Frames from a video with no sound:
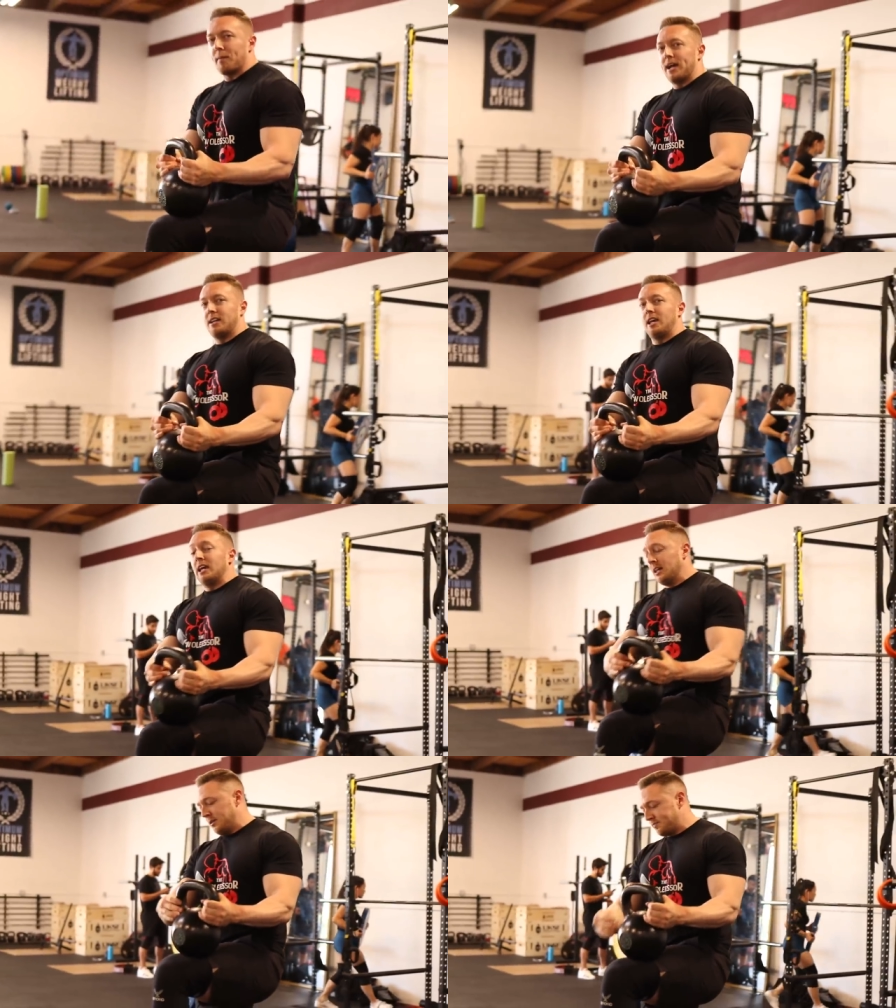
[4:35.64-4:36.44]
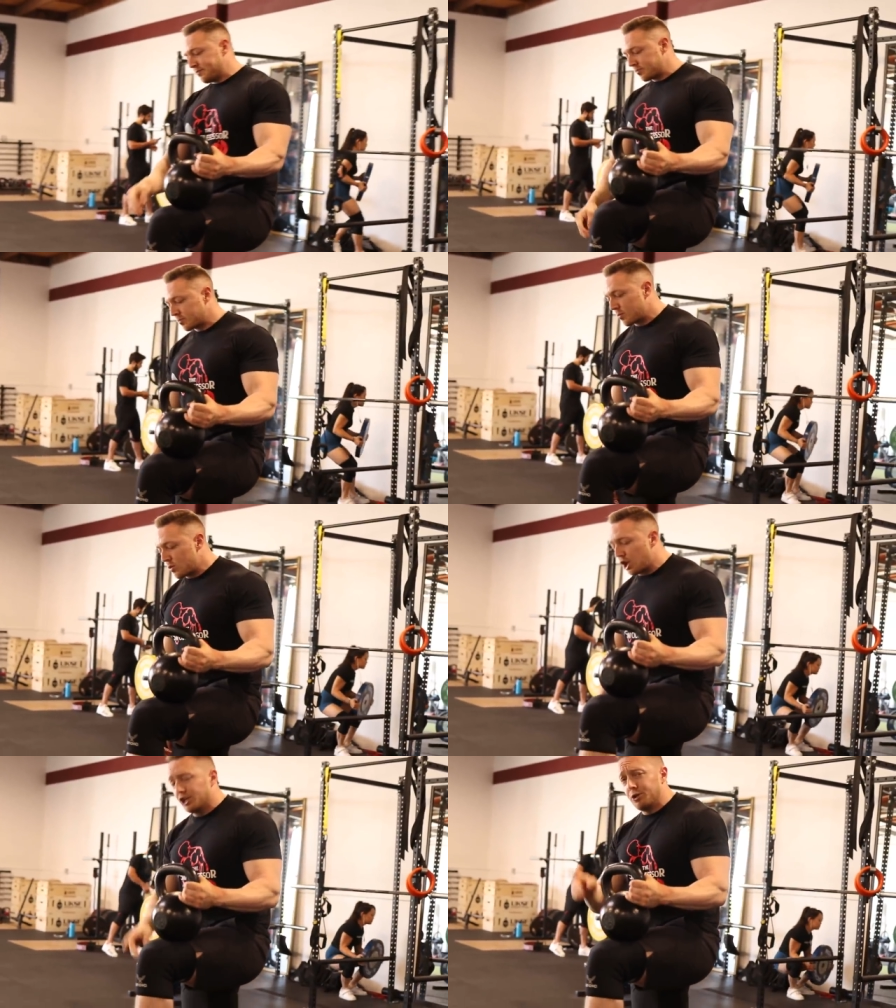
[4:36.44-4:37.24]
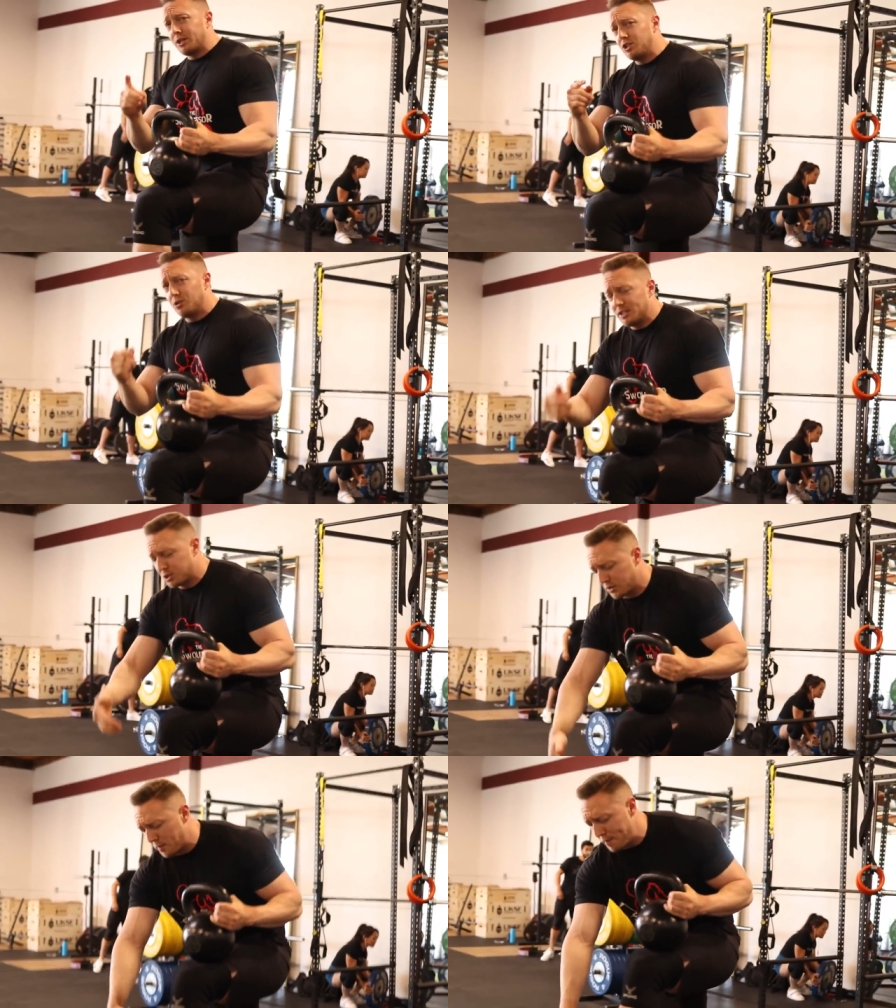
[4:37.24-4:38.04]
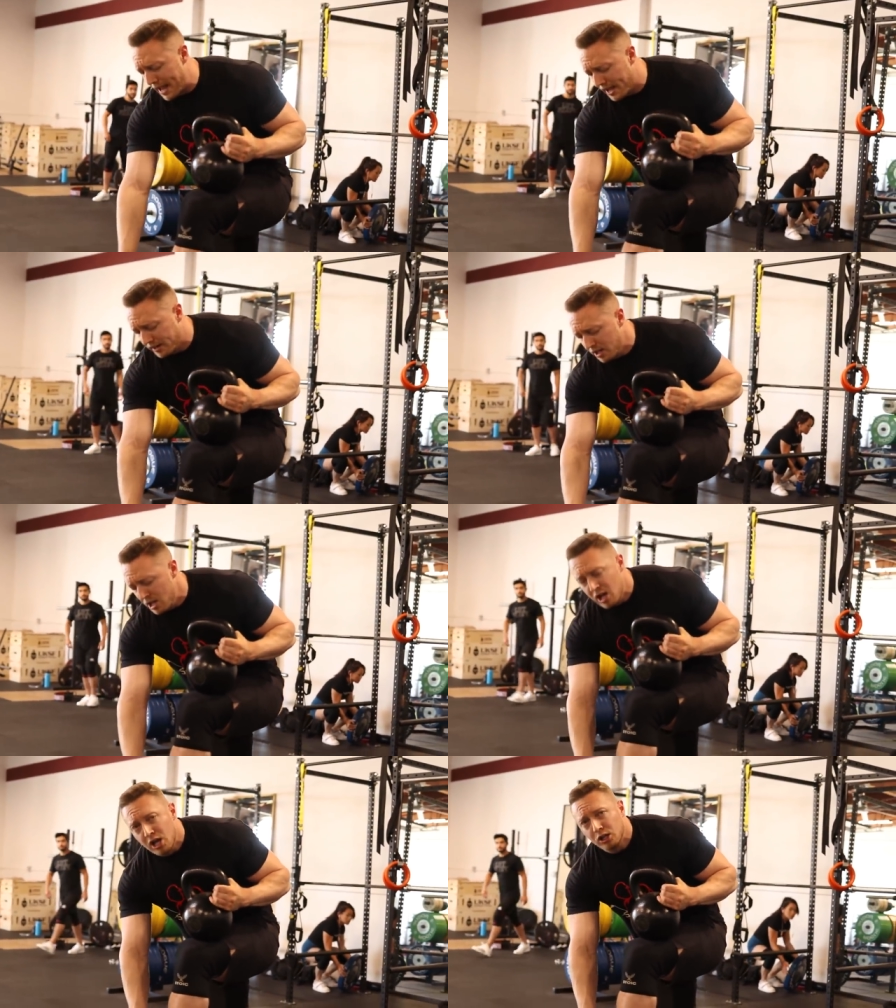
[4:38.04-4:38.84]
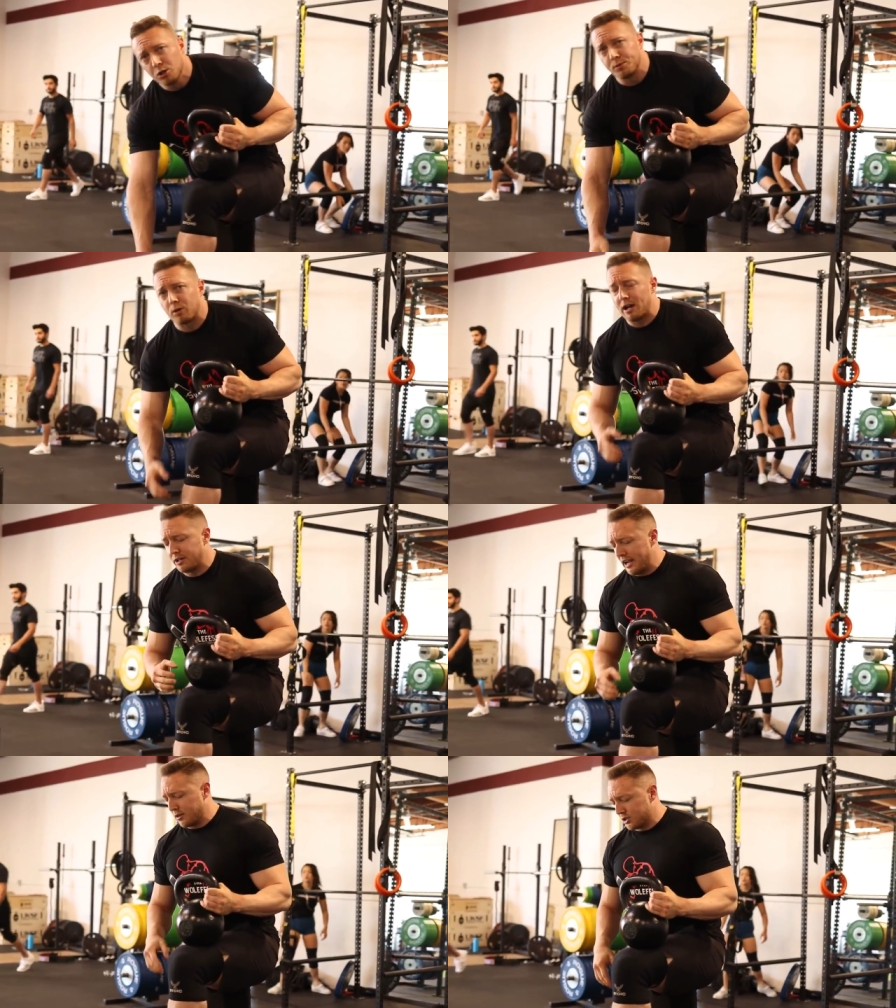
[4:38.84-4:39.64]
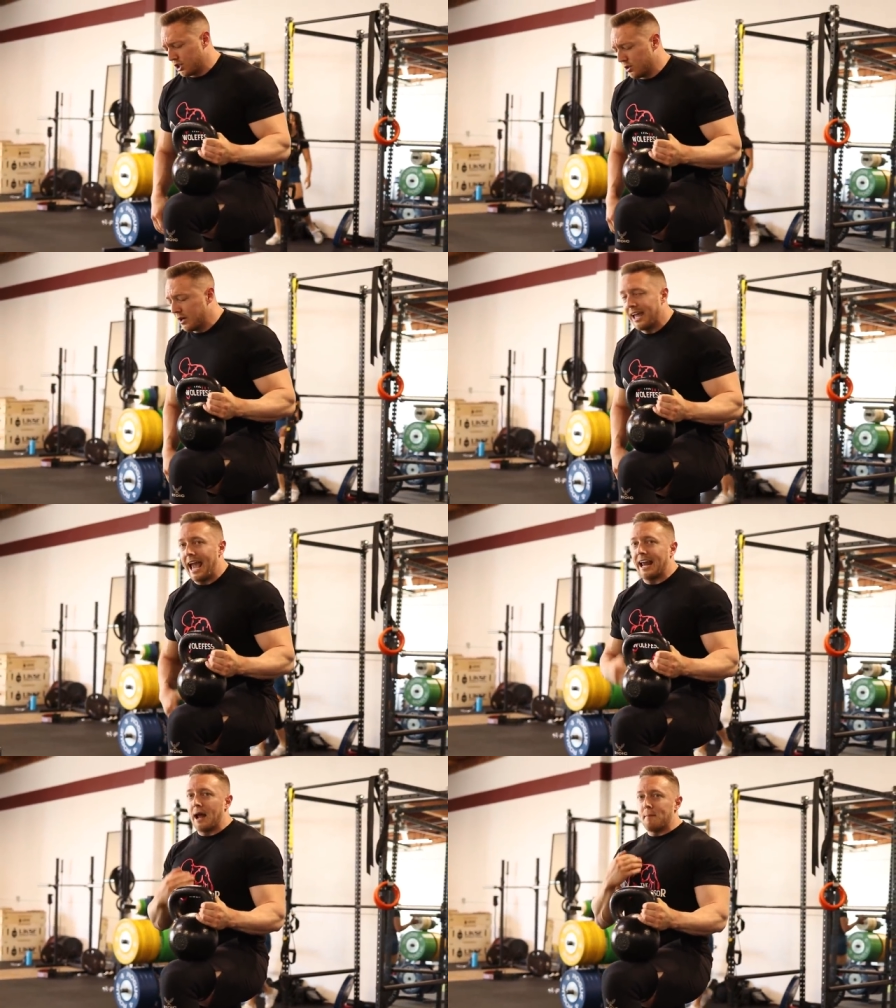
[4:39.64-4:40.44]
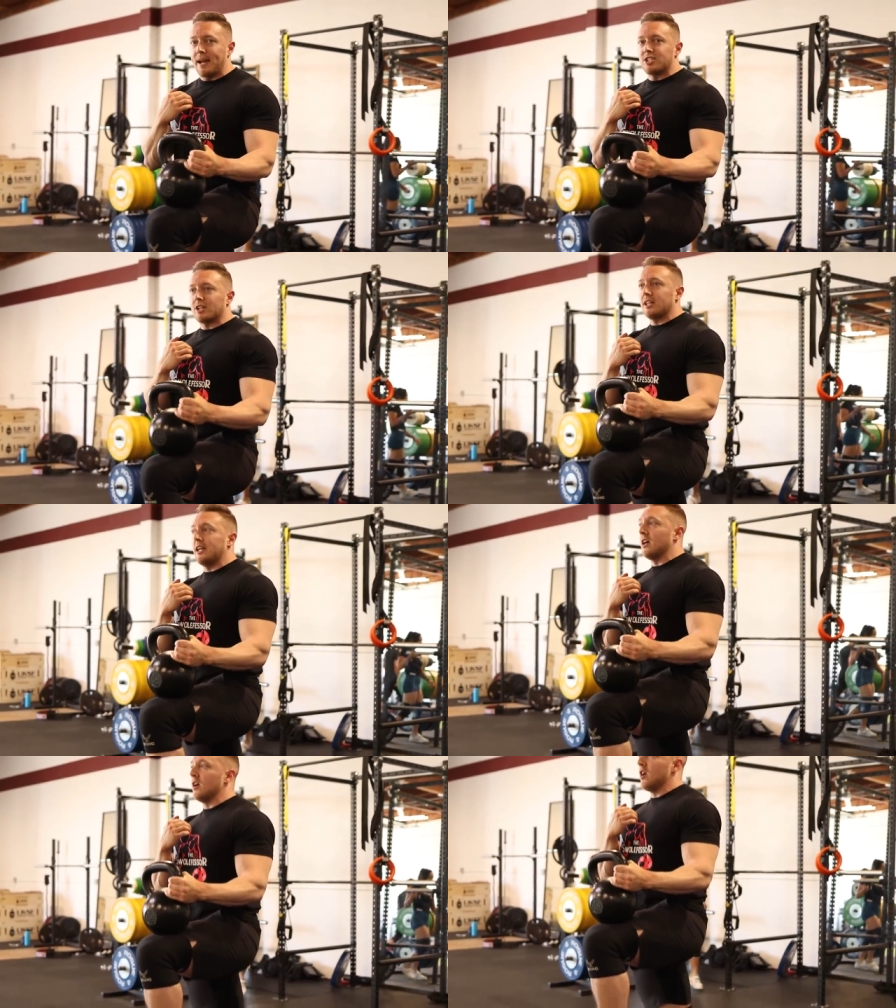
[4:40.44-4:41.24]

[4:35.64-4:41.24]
on my knee. You can do this with a band looped around your ankle too. And I basically